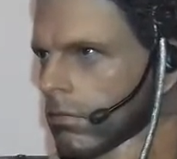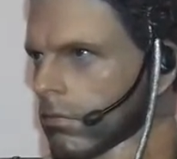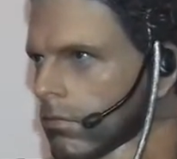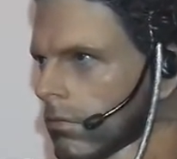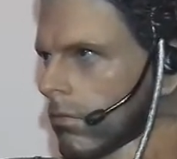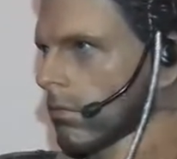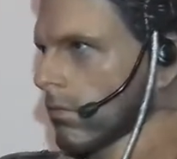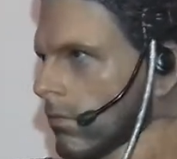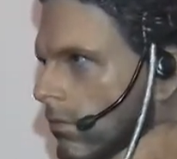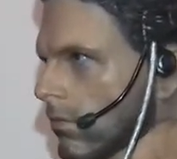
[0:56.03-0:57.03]
I could see
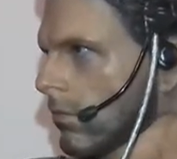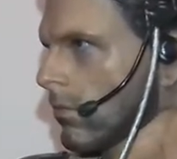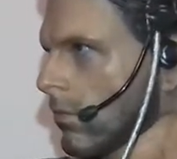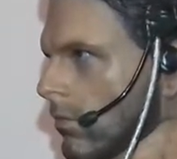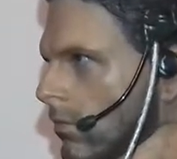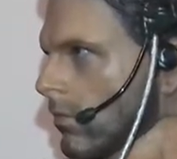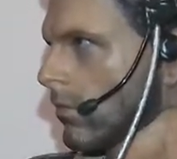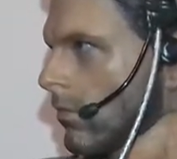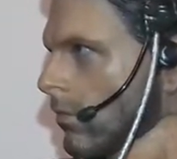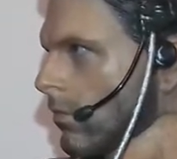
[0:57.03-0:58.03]
the likeness was pretty
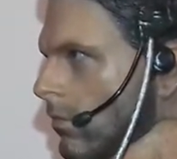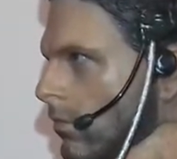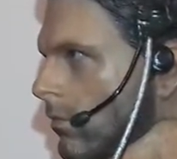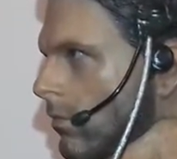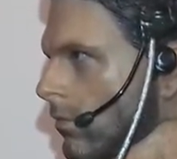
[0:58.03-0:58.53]
close